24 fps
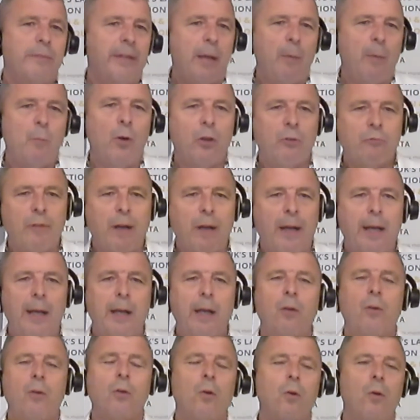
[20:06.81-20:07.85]
Network
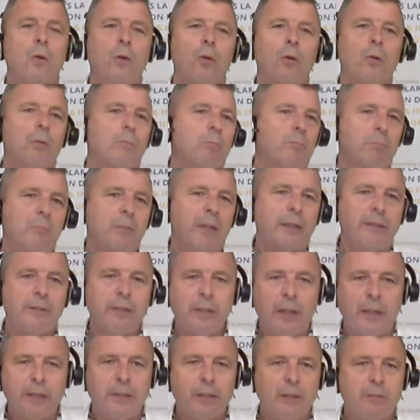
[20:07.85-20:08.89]
Rail or
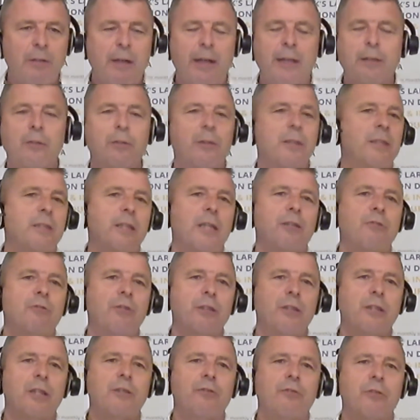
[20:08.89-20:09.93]
London Underground or et
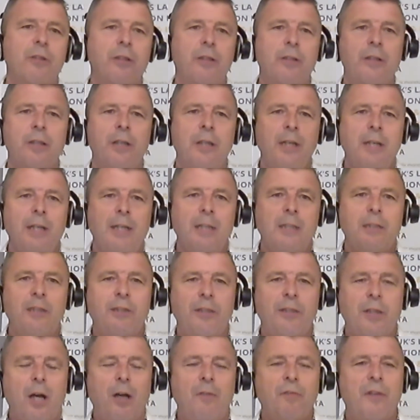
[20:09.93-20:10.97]
cetera, that
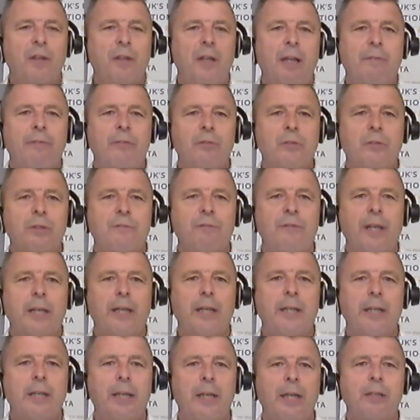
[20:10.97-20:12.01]
staffing levels have
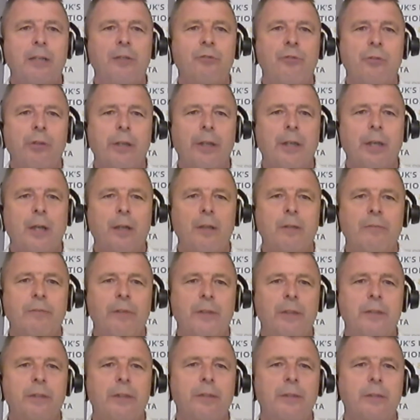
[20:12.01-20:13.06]
taken a hit during
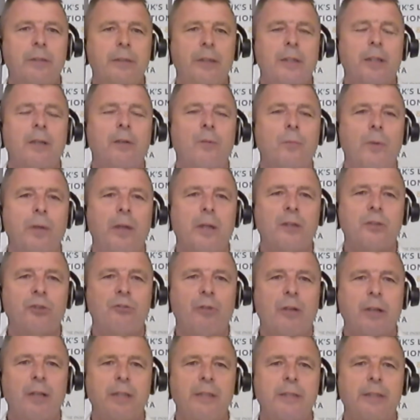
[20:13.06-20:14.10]
COVID and we are
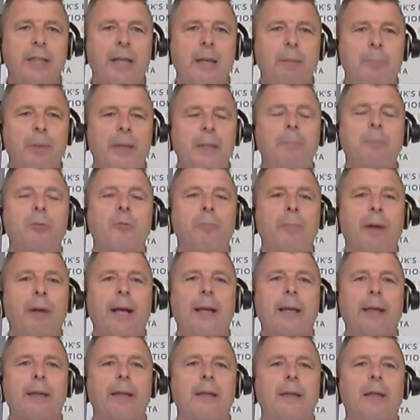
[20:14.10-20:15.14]
struggling to get people
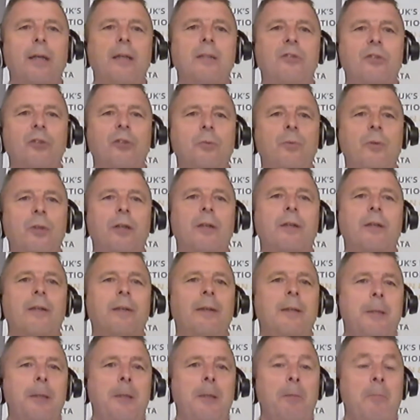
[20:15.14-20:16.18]
back to work.
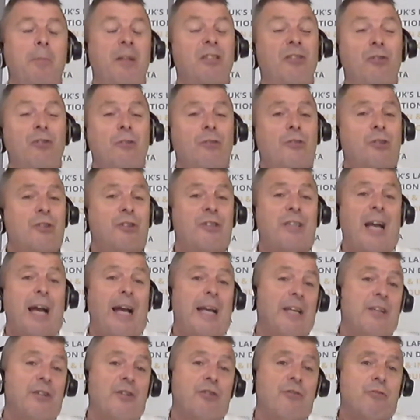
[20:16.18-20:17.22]
But it's not just
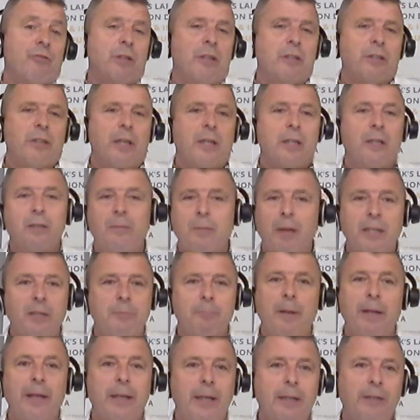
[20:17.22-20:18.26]
that industry, is it?
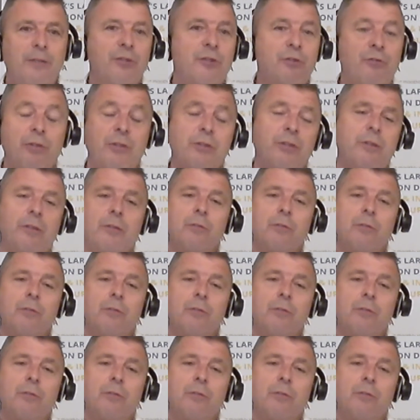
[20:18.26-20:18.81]
It's many industries,